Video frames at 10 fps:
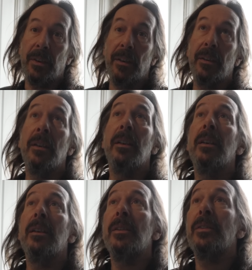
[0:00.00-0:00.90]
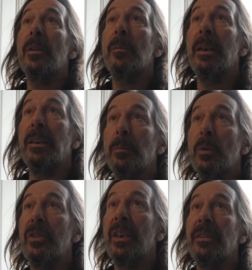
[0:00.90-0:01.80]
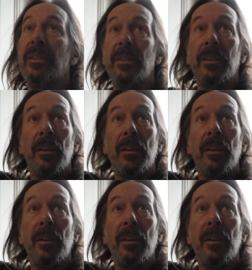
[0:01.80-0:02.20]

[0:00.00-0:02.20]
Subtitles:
done. So it makes more sense to start